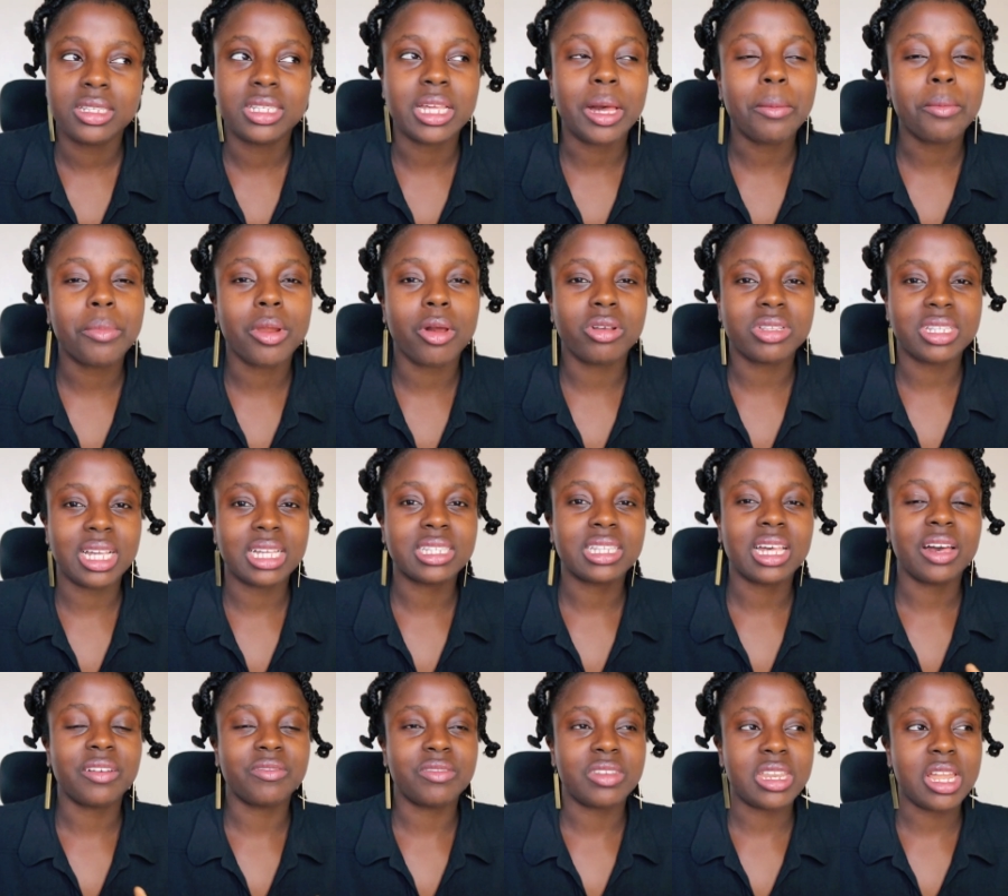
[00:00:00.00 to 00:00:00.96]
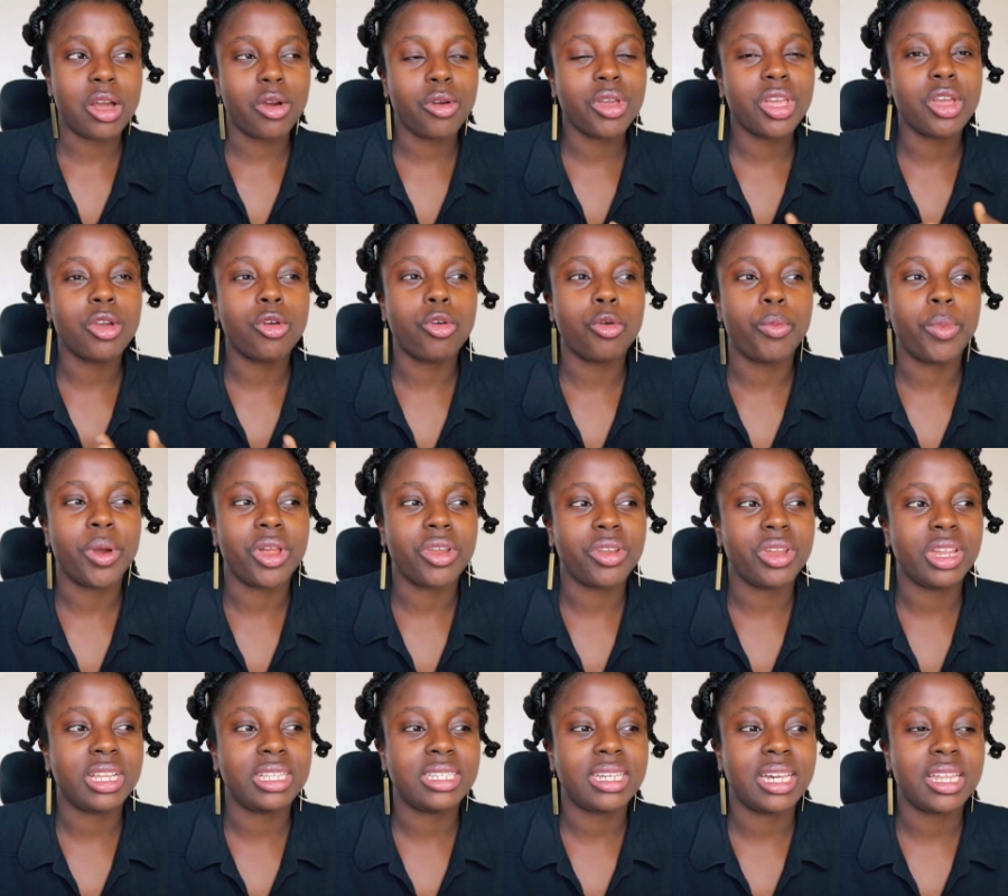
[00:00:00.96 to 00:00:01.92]
some browsers have now
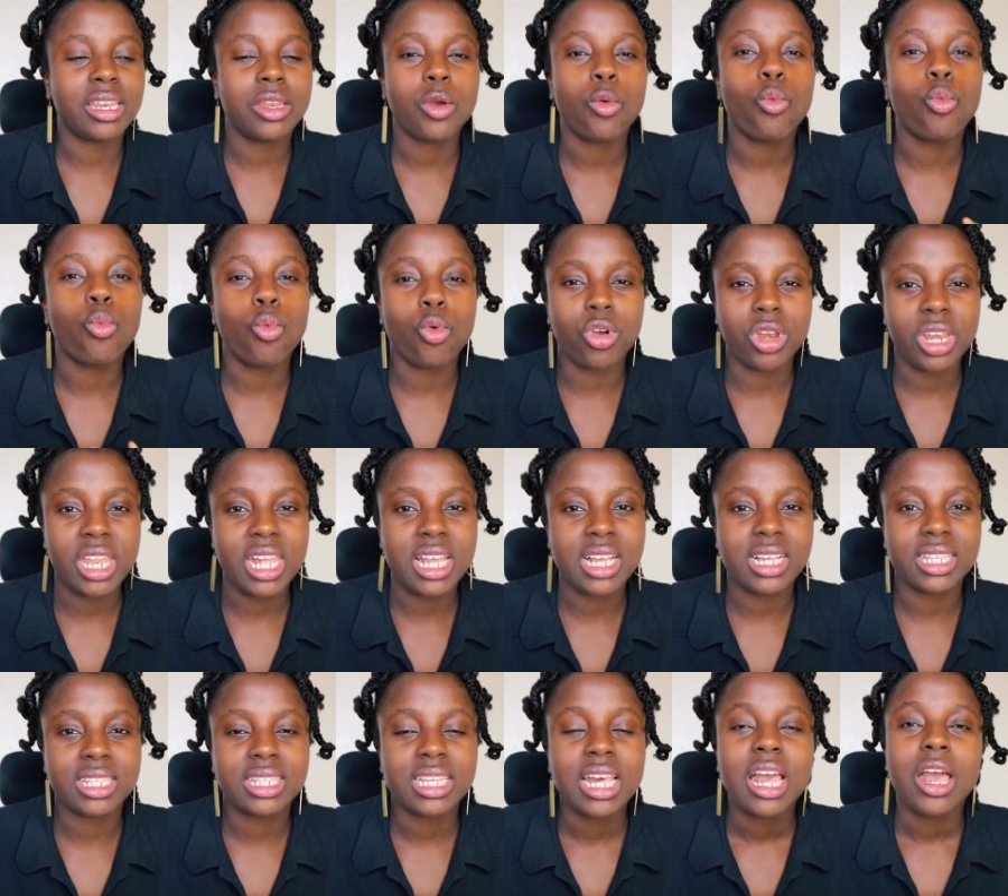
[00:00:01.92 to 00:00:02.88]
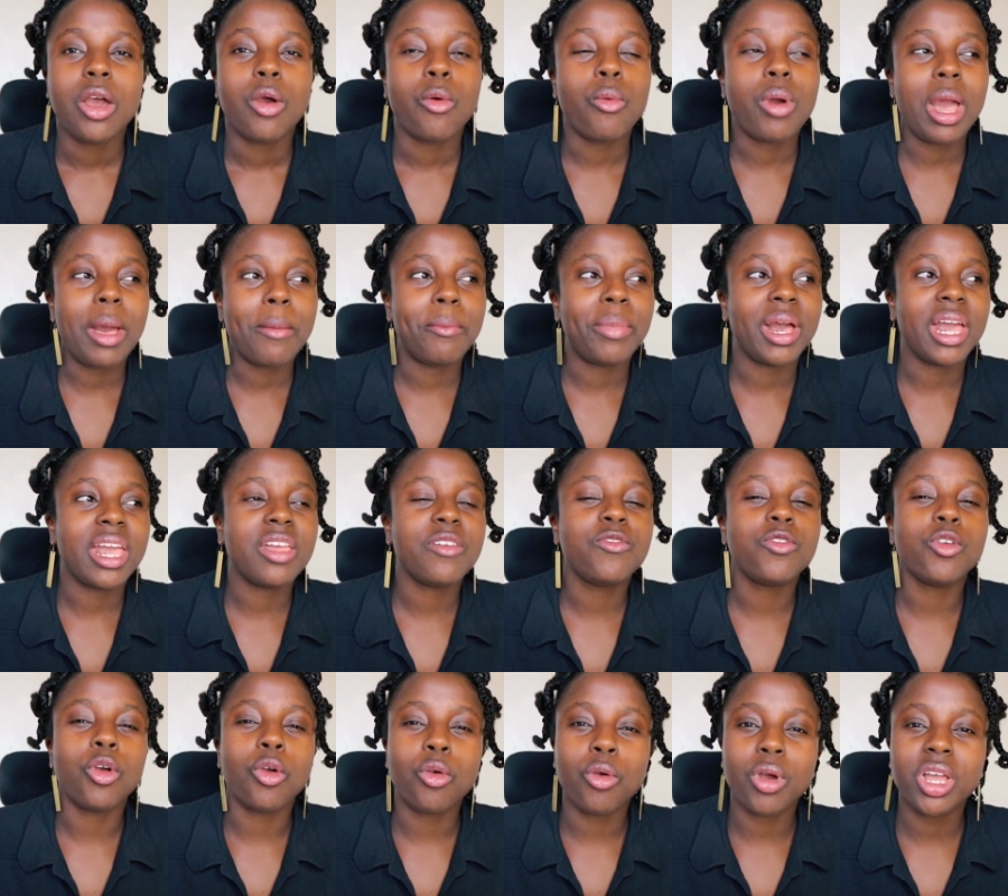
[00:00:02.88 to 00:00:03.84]
incorporated warnings whereby
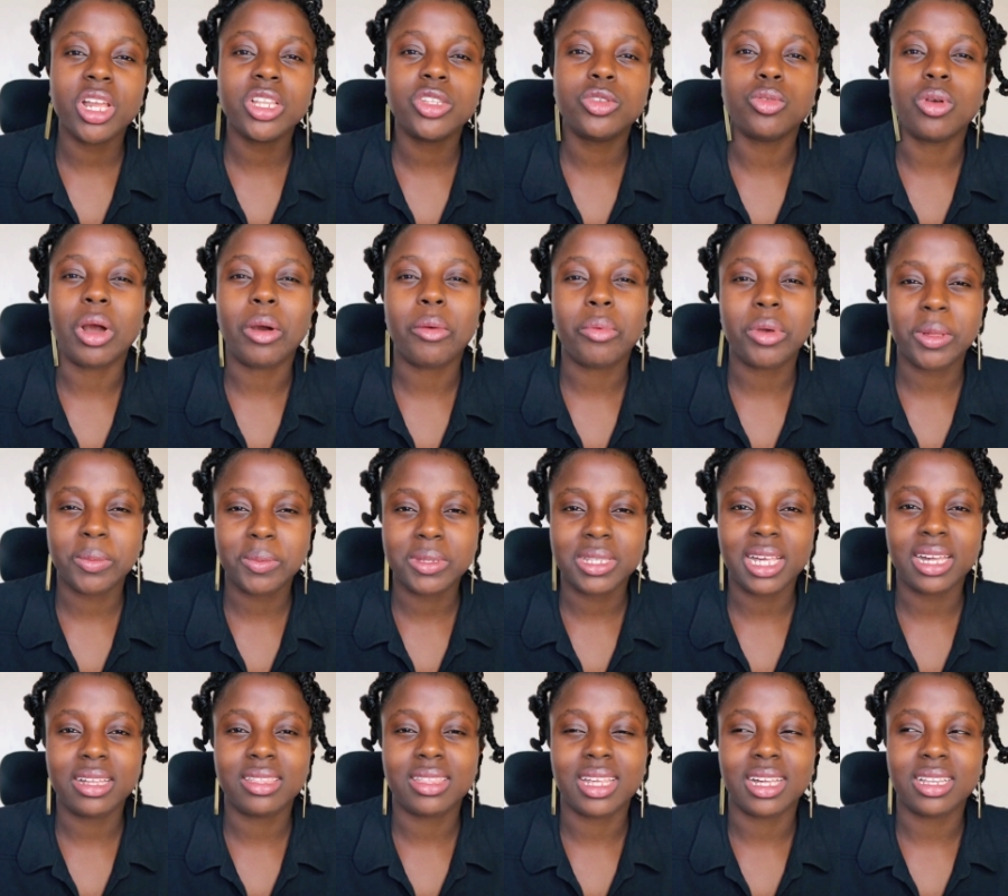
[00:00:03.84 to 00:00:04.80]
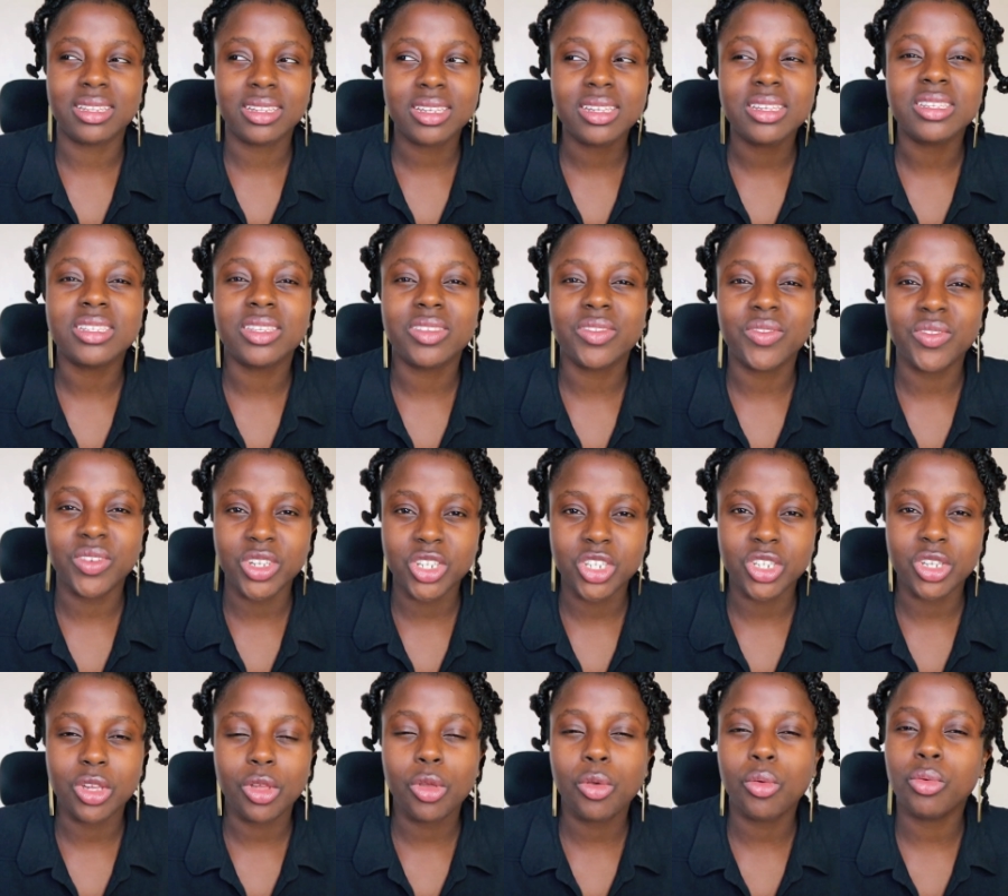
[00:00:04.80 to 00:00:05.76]
if you're going to a website that is
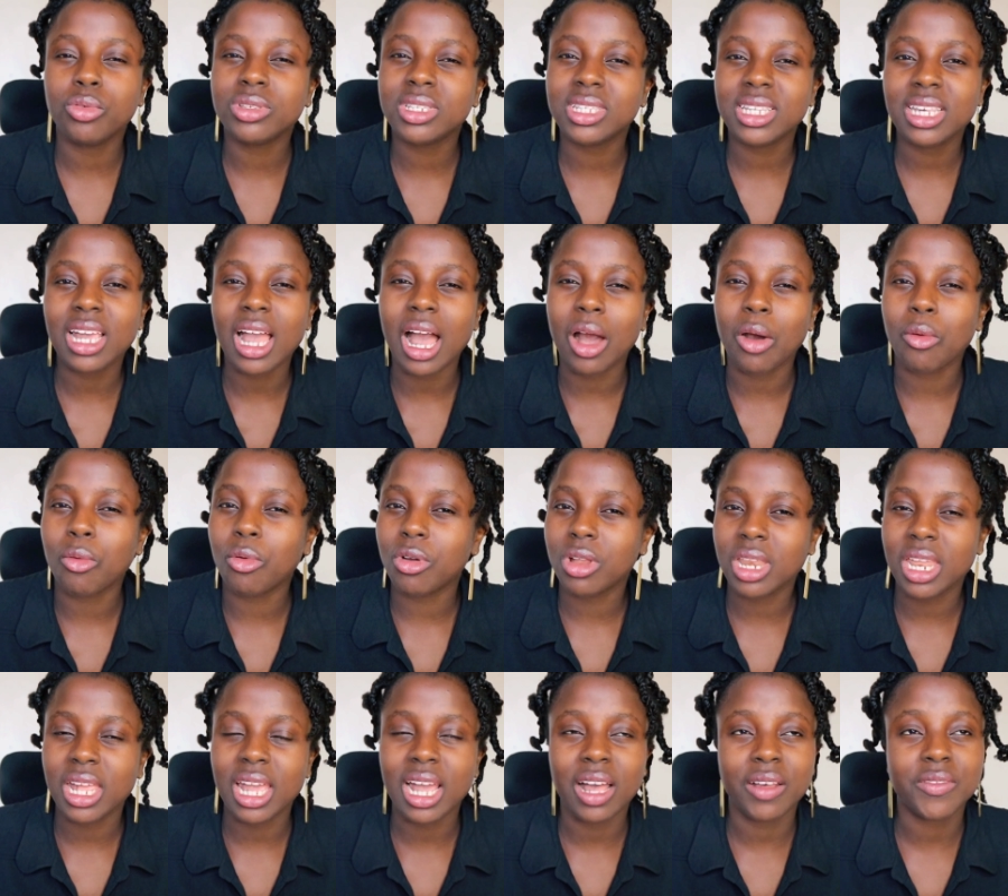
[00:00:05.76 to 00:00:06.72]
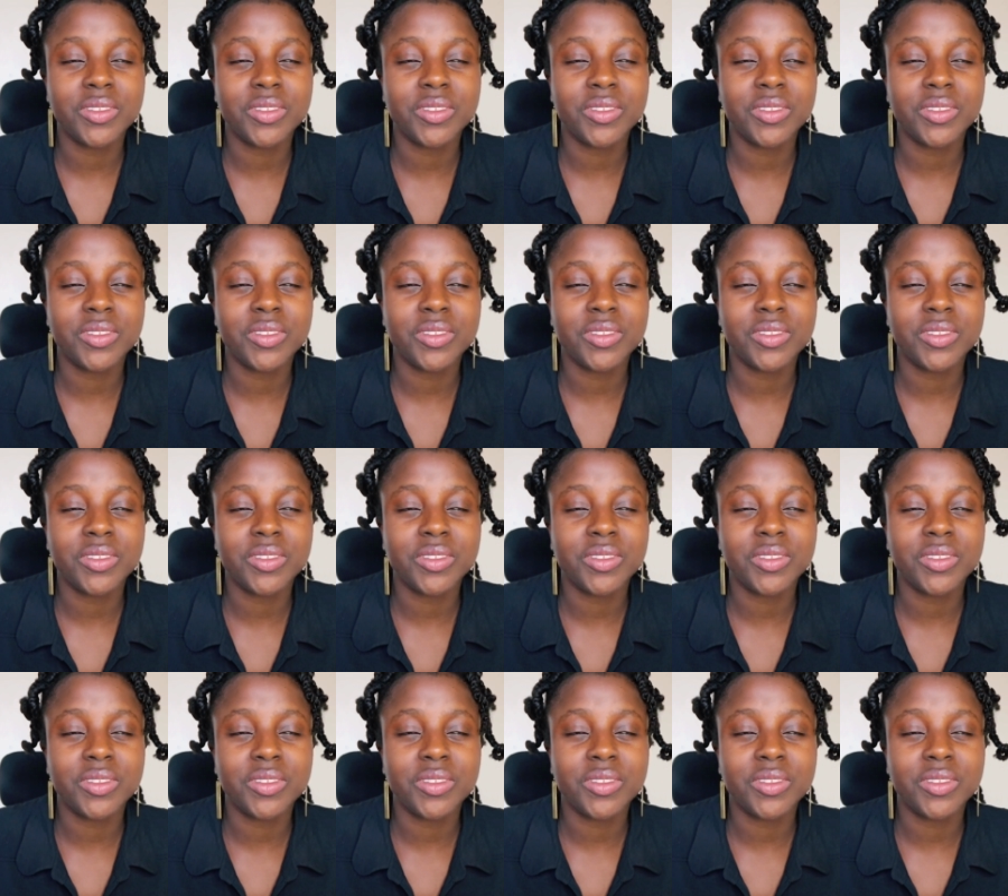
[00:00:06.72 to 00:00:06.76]
fishy, you will see a warning.